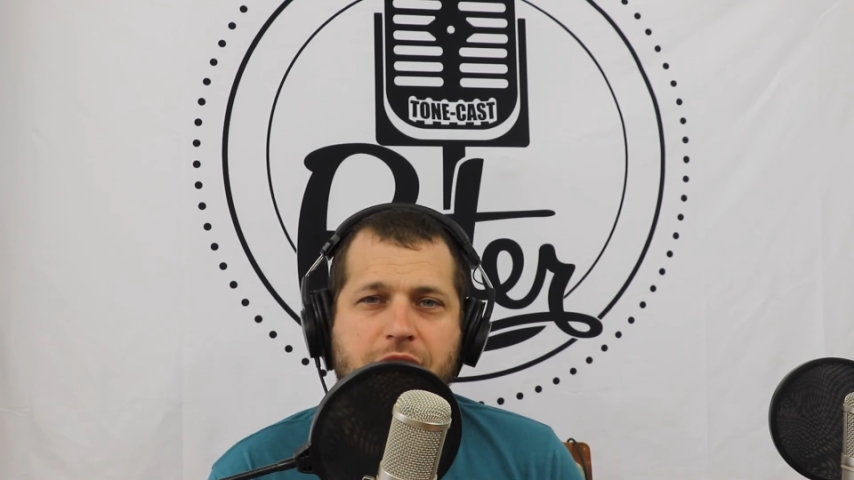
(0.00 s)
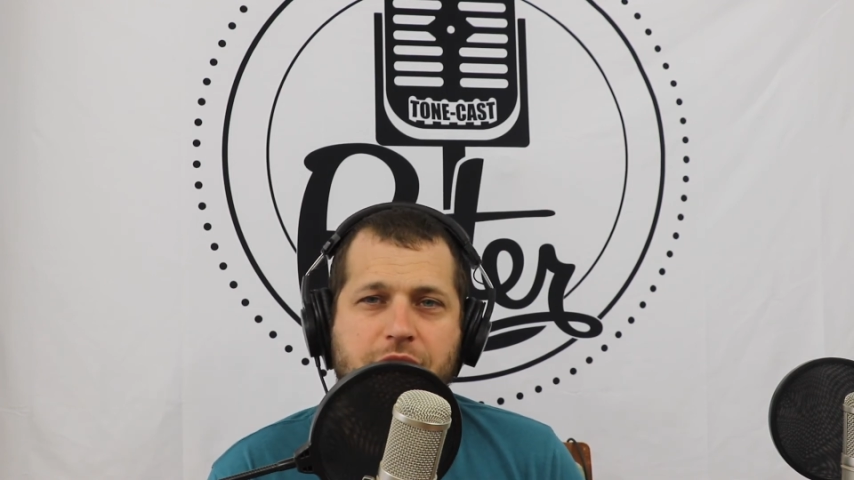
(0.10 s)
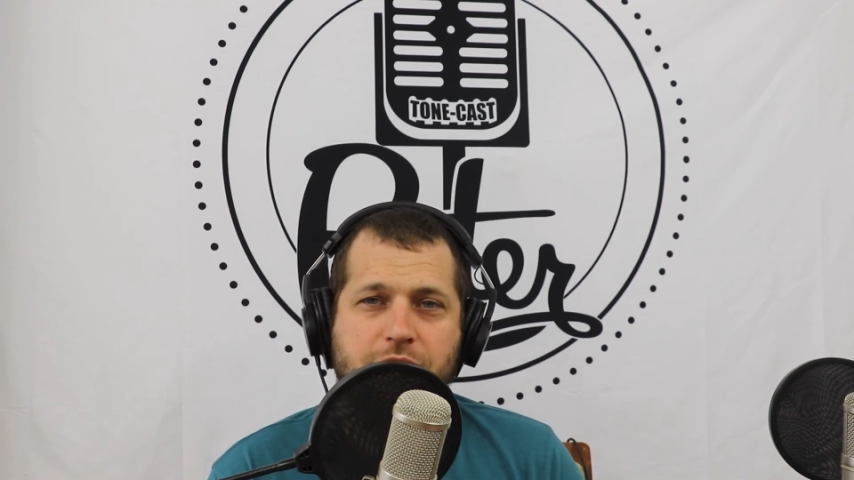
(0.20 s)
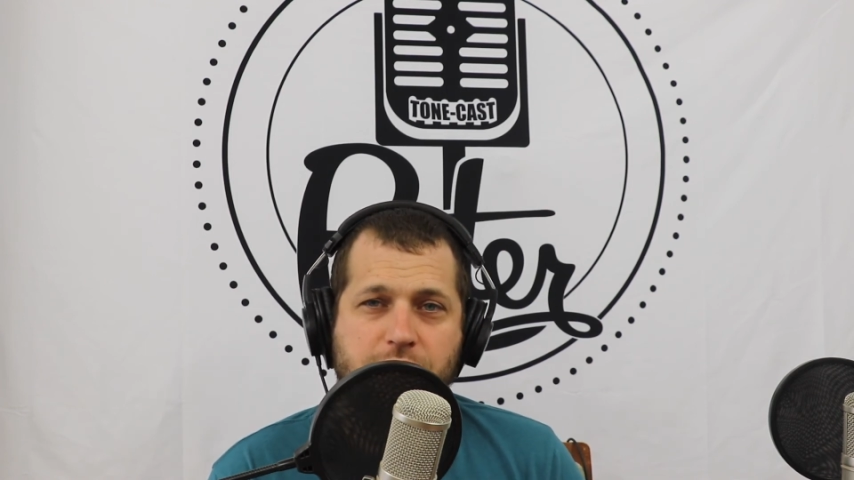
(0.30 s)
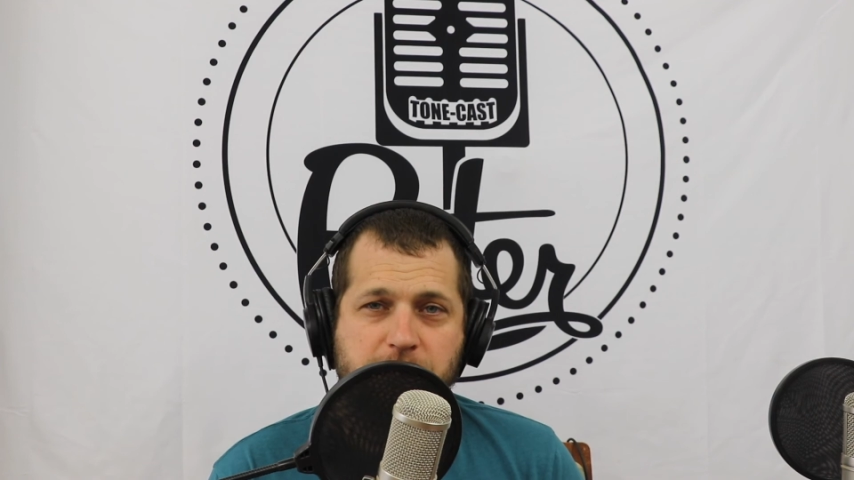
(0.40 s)

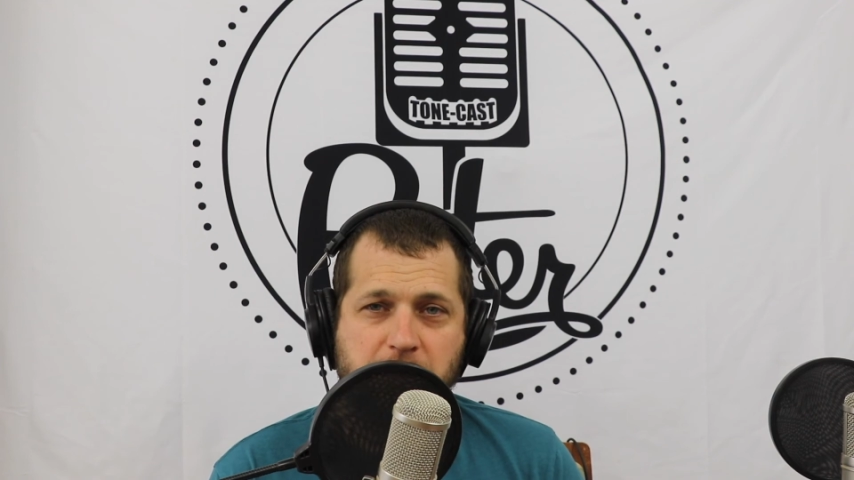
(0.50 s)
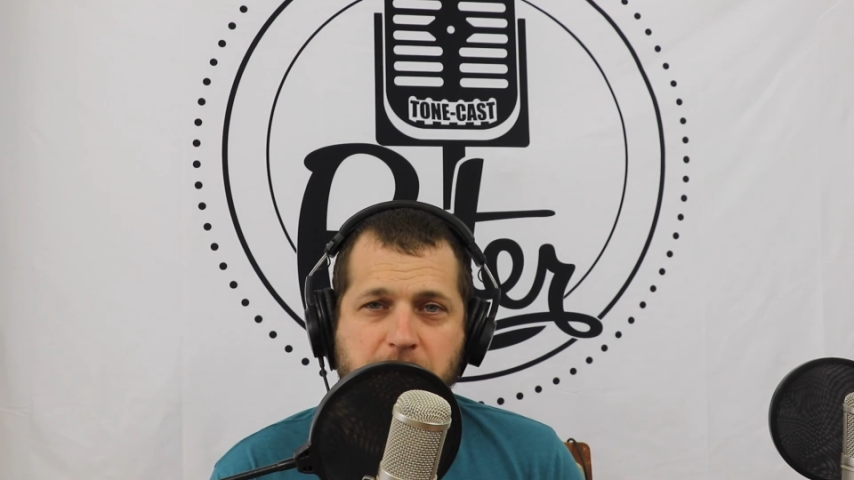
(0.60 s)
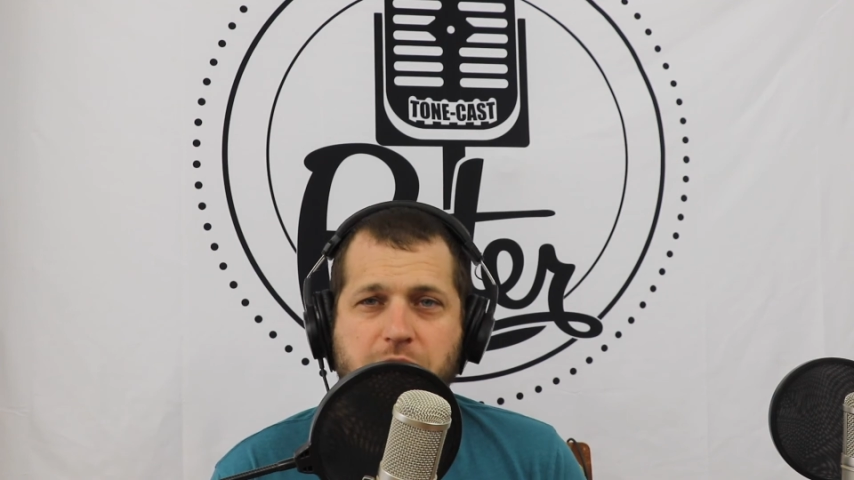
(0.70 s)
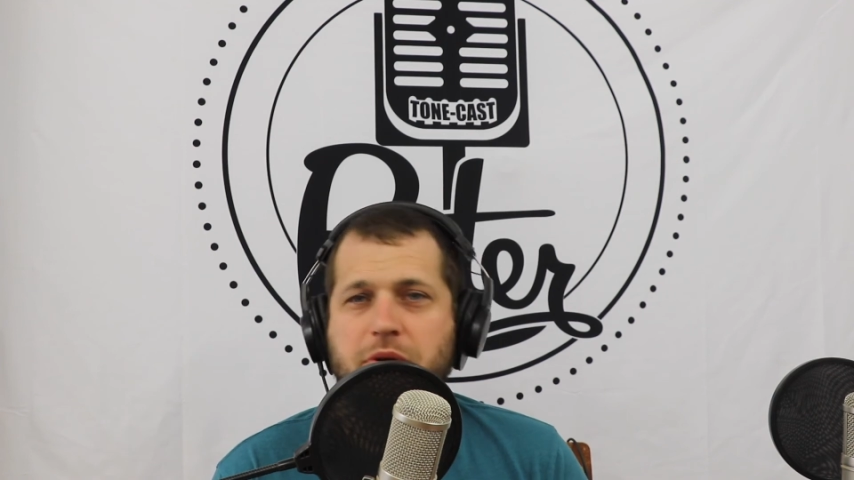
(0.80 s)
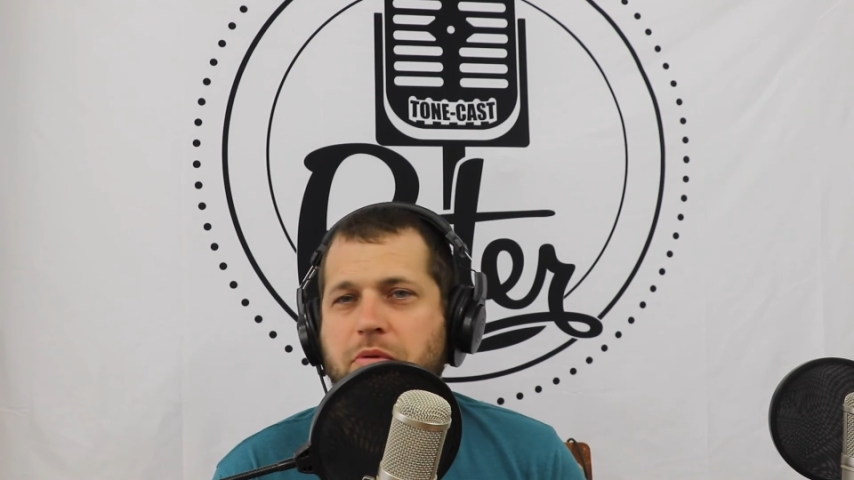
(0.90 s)
those
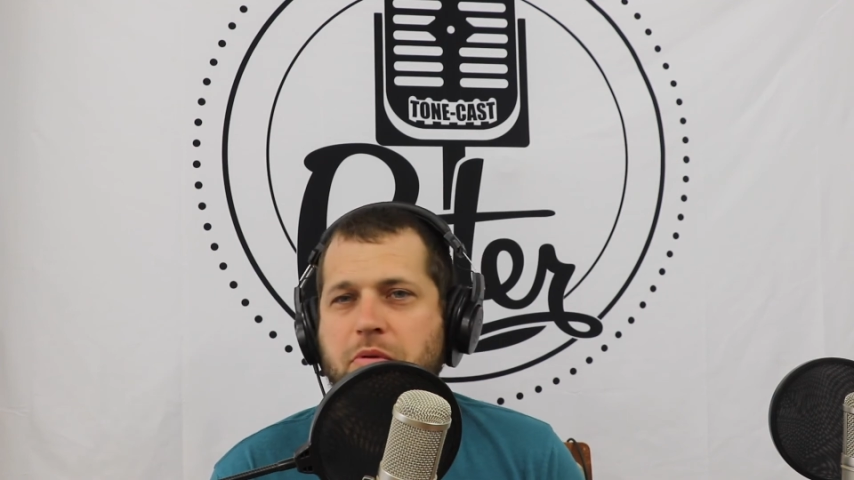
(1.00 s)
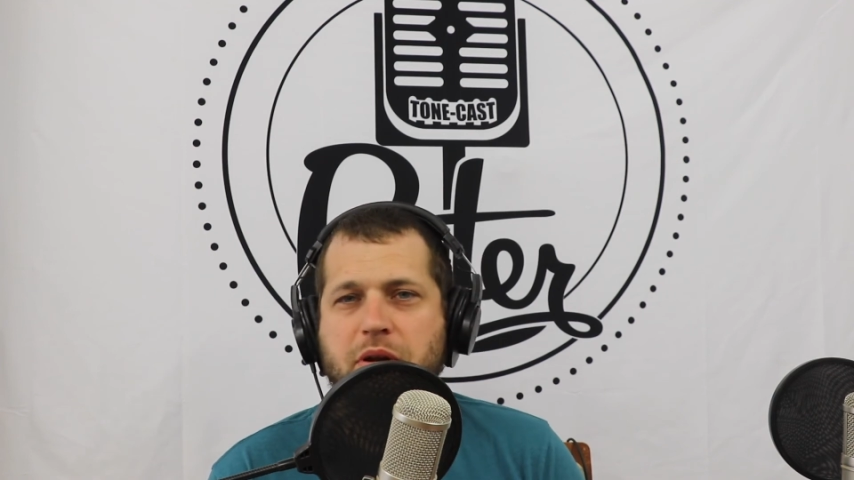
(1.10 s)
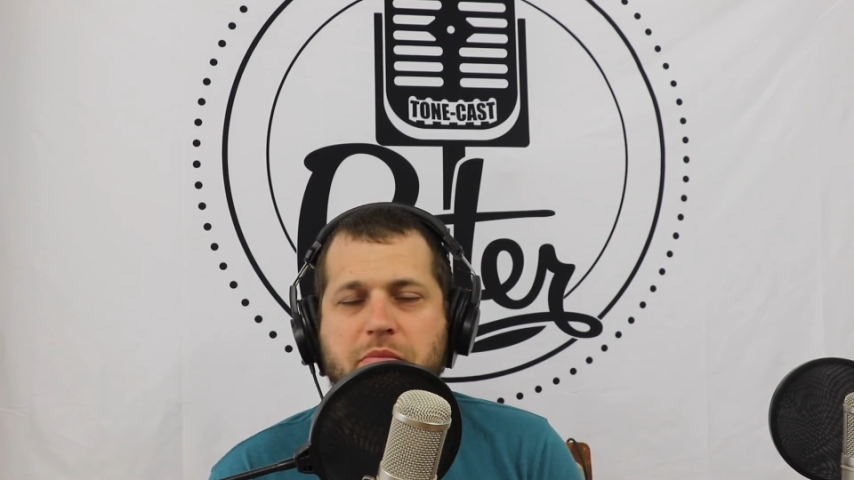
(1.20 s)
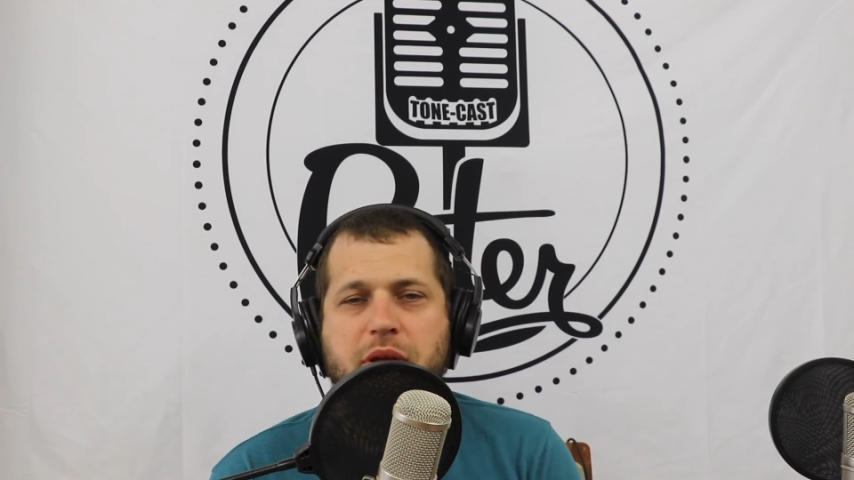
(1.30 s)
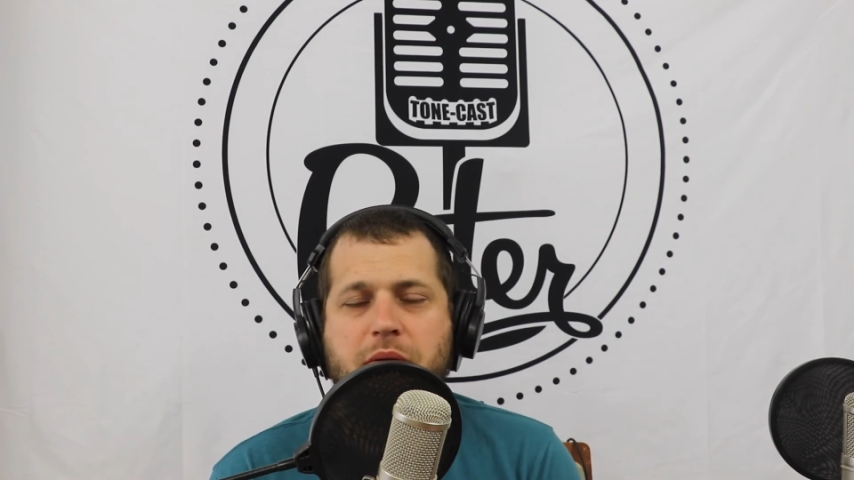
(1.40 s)
people and we want to be